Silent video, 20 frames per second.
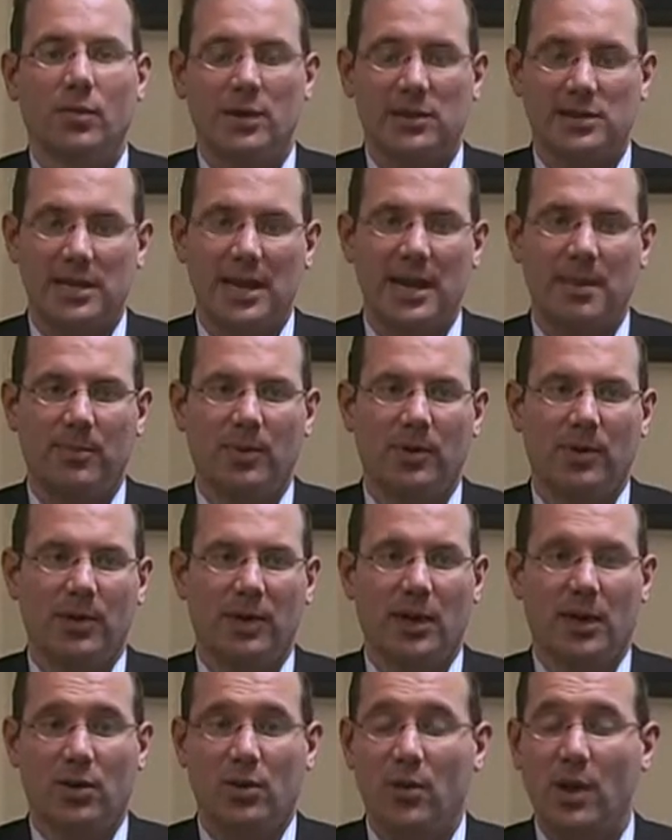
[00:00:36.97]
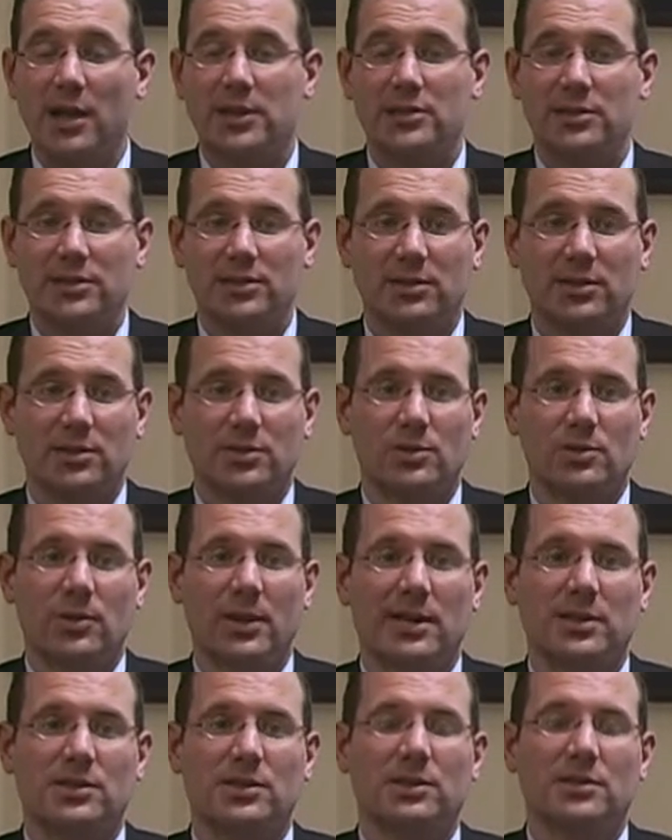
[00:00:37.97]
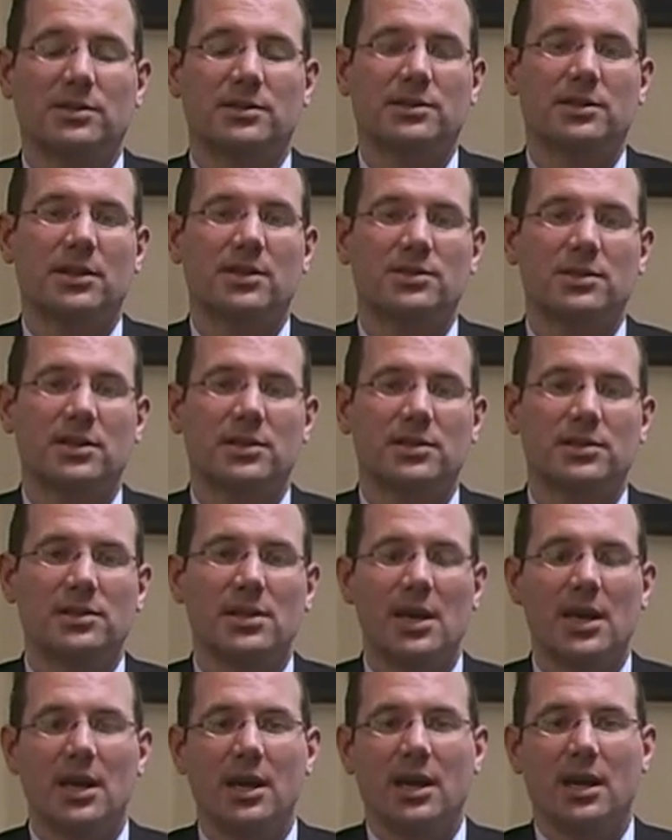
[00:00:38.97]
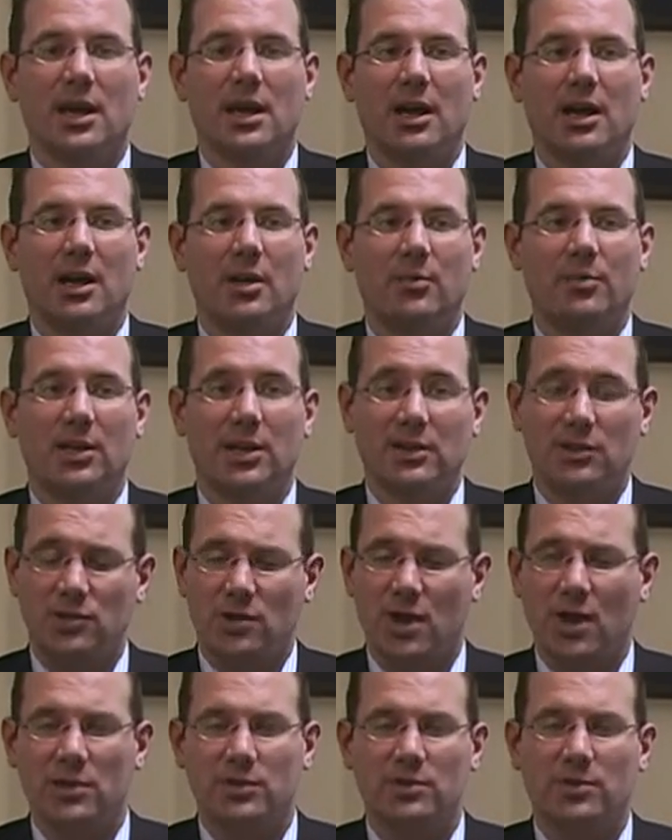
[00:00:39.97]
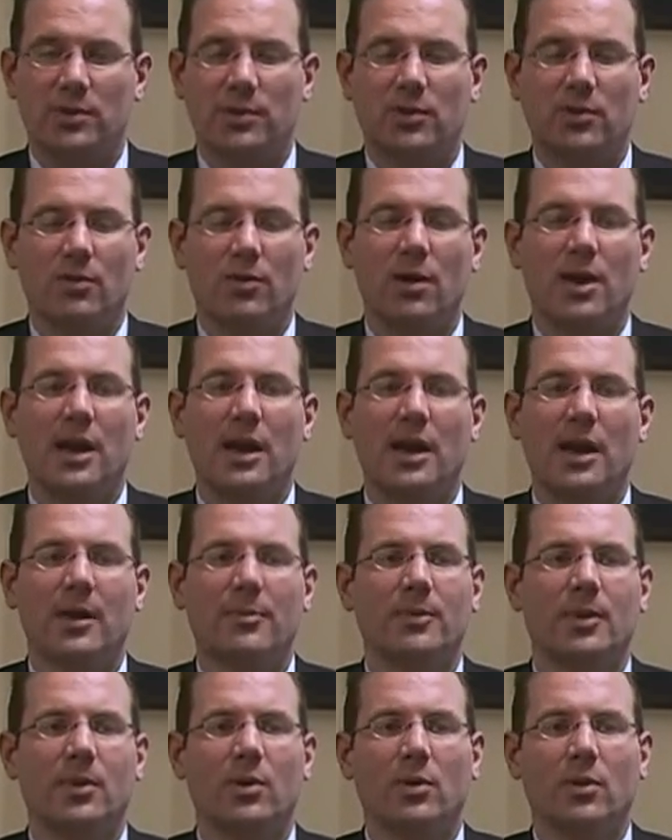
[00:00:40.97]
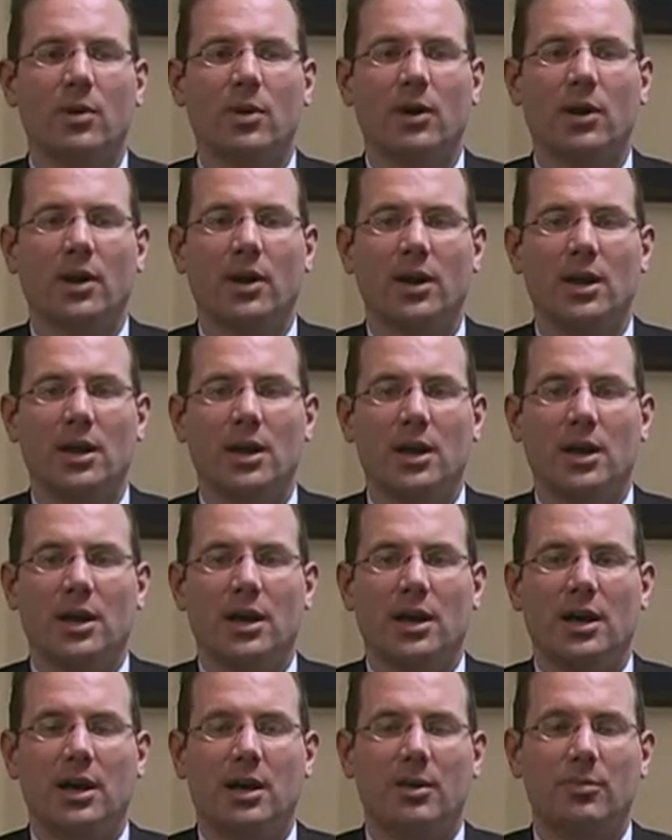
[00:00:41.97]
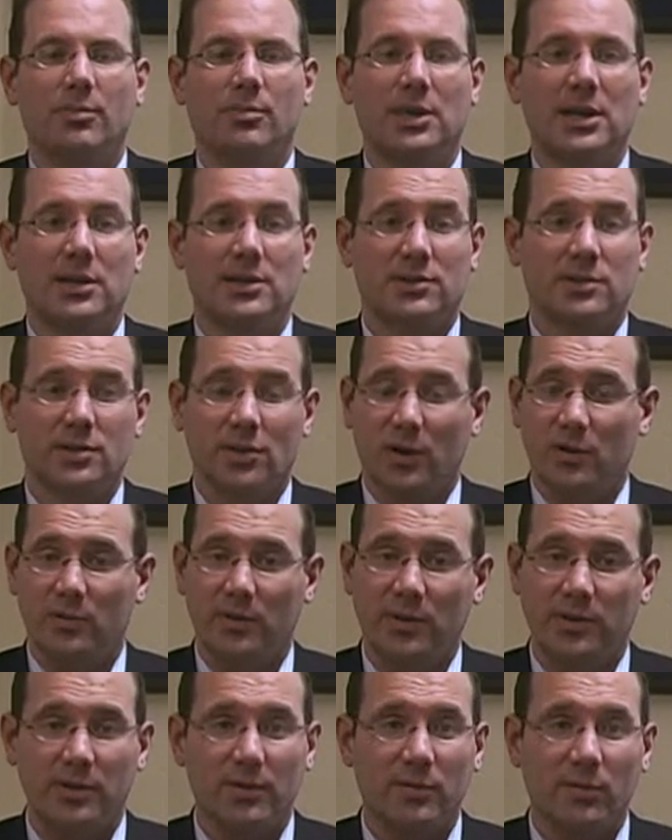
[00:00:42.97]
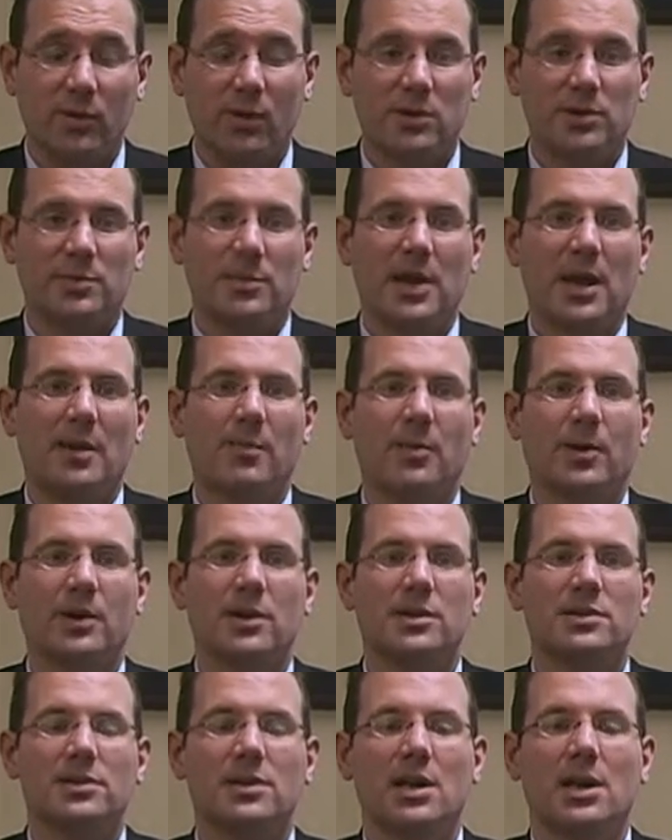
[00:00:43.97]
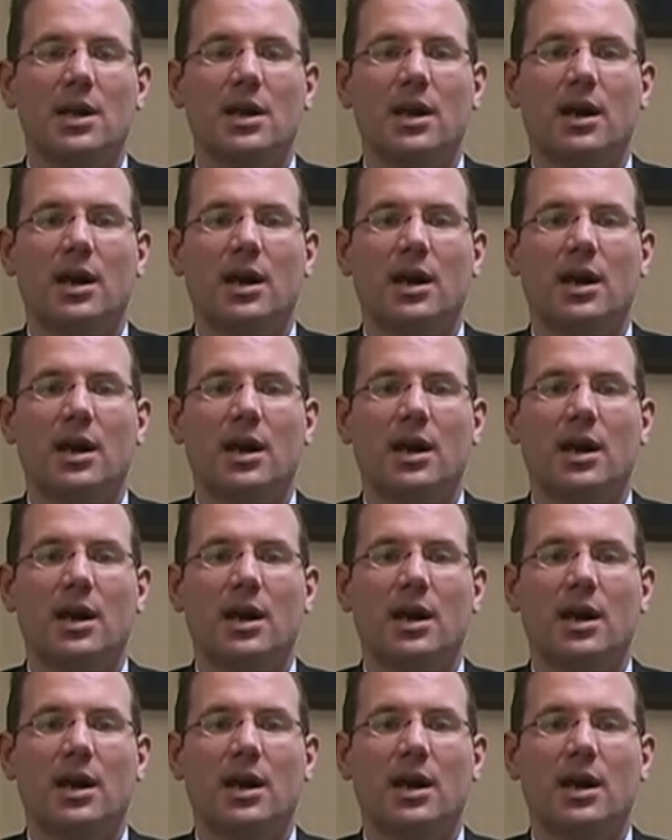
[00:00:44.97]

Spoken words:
For example, a crisis situation such as being charged with a crime or being served with divorce papers